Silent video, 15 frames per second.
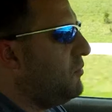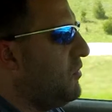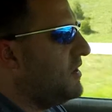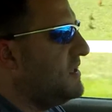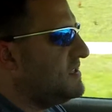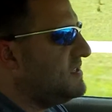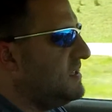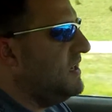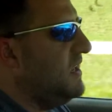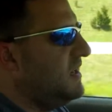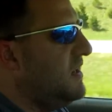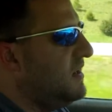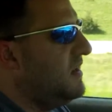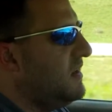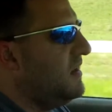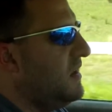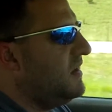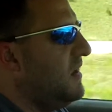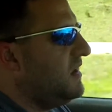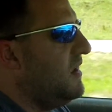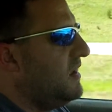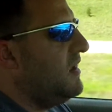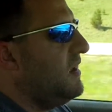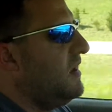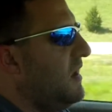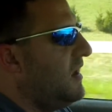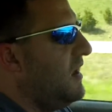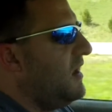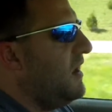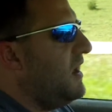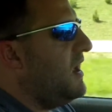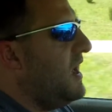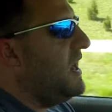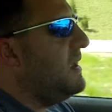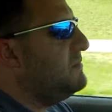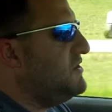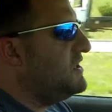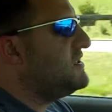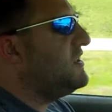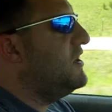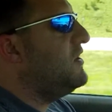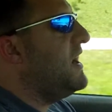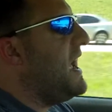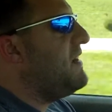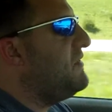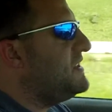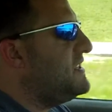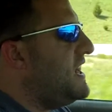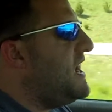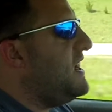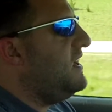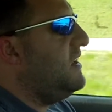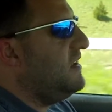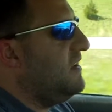Princeton, and I'm just under half a tank.